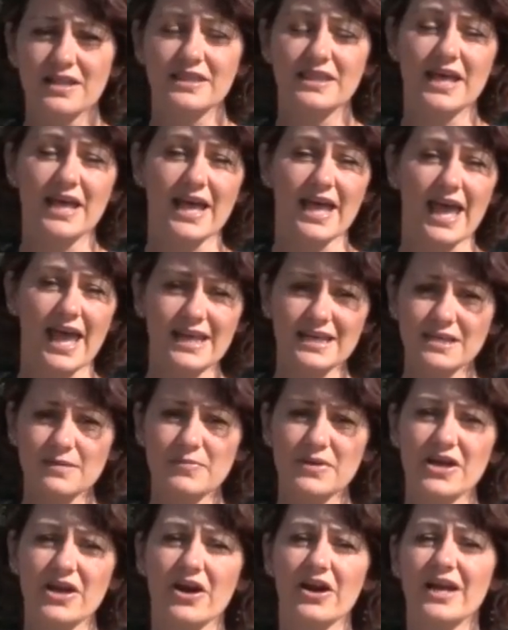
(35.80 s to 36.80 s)
The
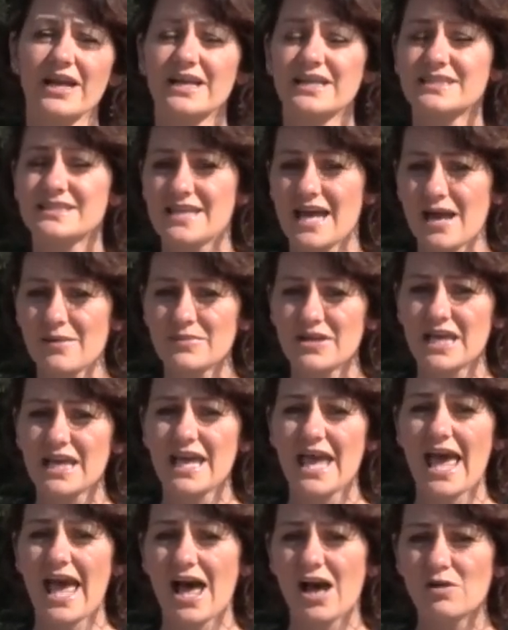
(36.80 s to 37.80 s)
NDP are
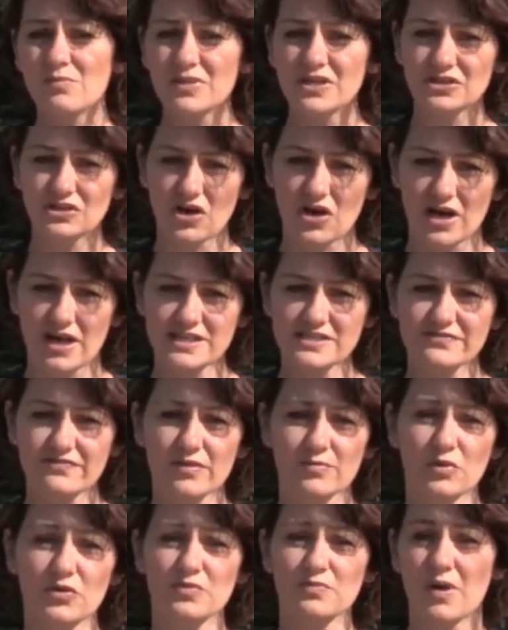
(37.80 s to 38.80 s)
examining helmet laws
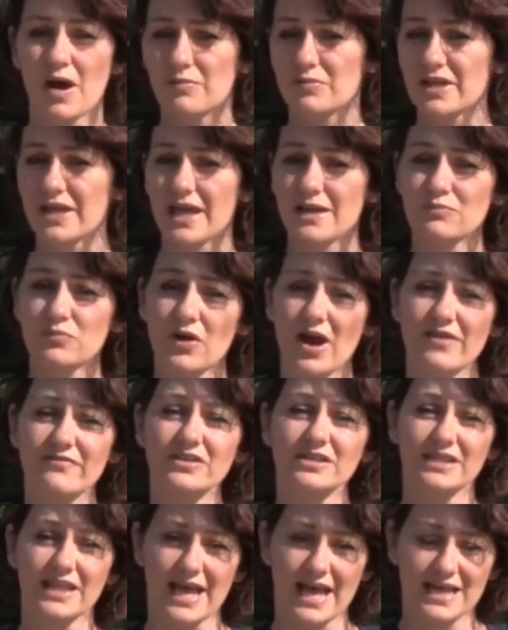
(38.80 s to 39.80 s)
for both public and
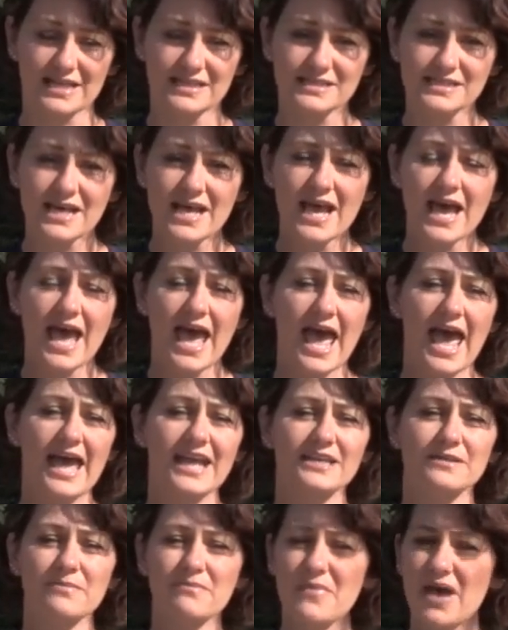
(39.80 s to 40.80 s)
private lands
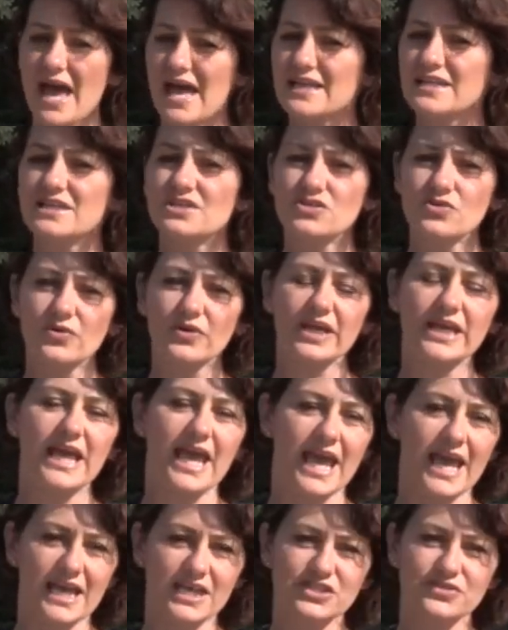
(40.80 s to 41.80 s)
and
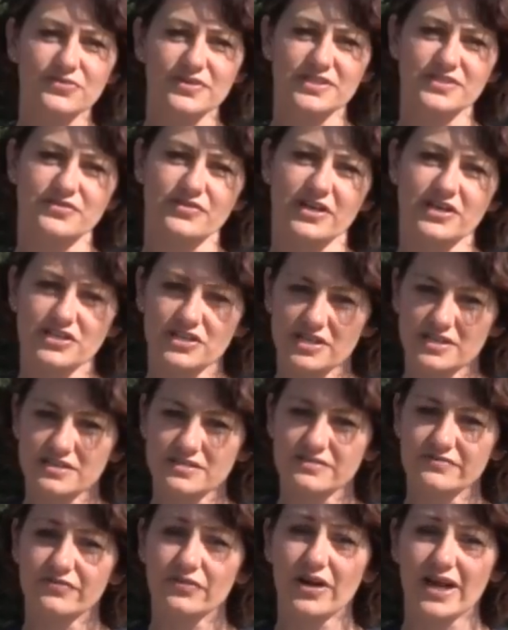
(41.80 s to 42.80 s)
mandatory age
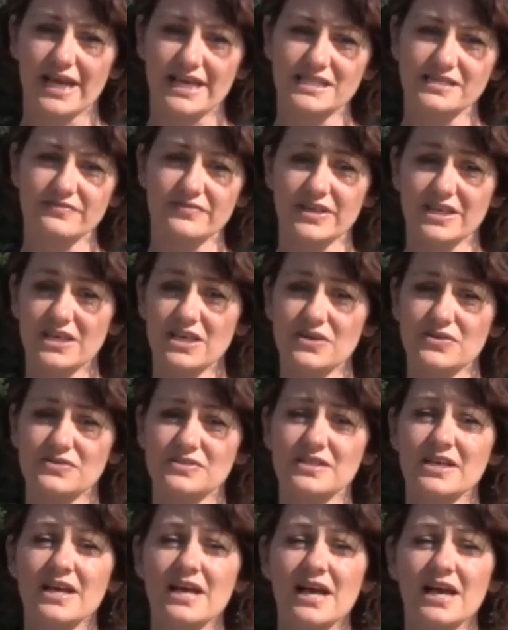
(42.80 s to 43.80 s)
restrictions for ATV
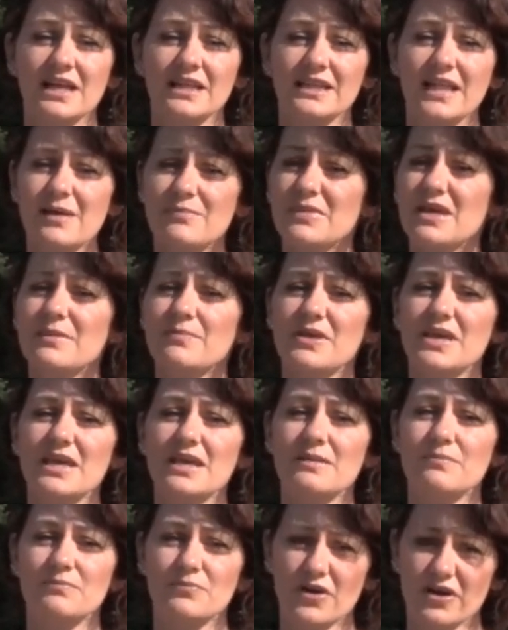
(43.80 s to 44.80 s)
use. Let me
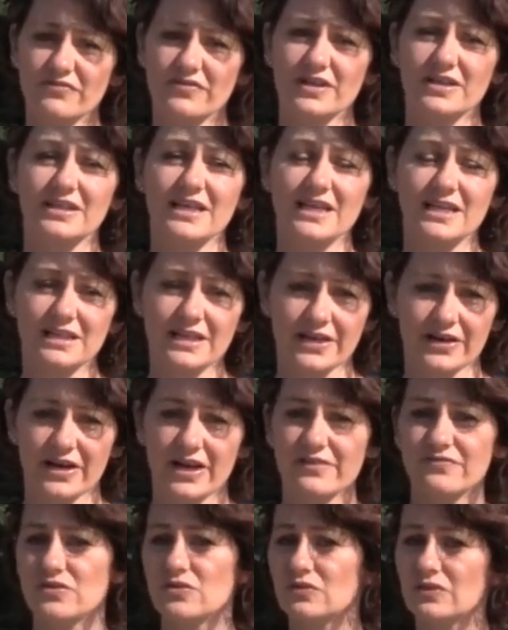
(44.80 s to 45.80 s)
be perfectly
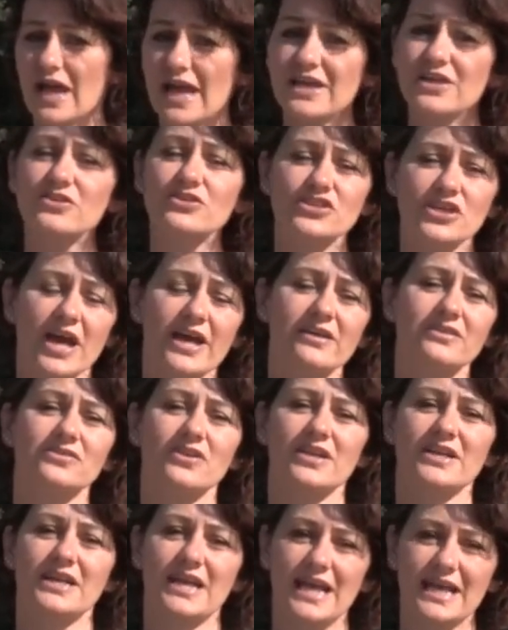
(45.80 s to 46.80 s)
clear. If you let your child
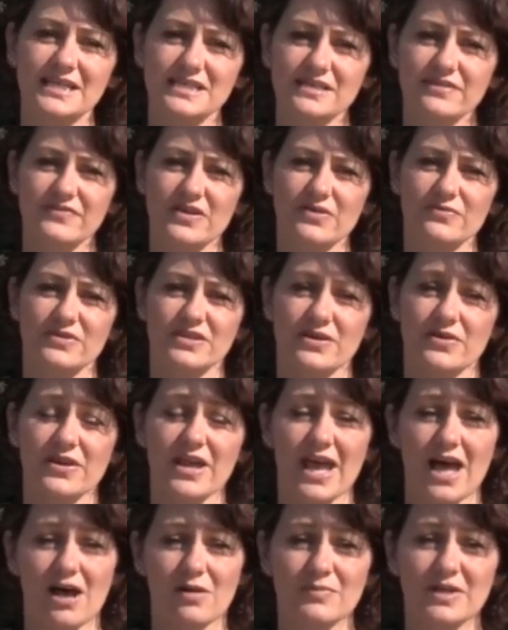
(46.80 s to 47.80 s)
on an ATV
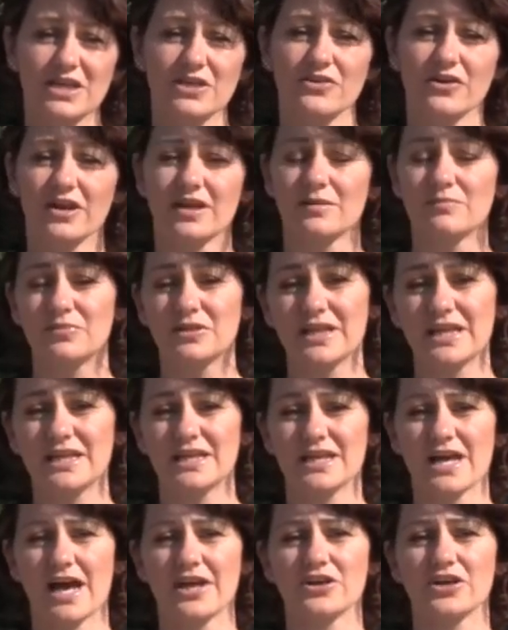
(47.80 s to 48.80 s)
without a helmet, you're a complete
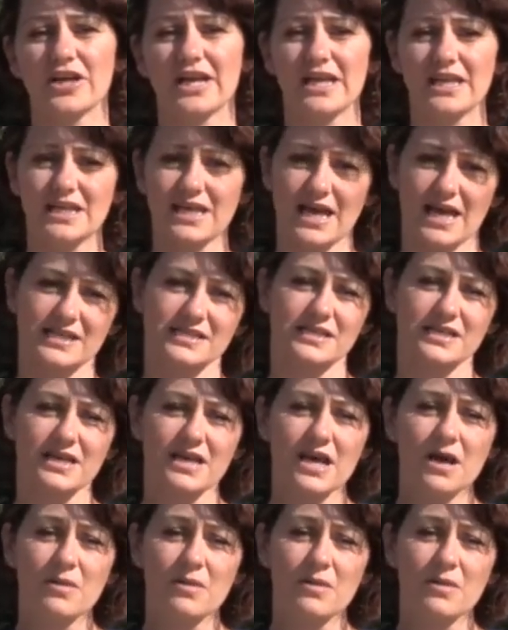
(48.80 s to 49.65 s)
and utter idiot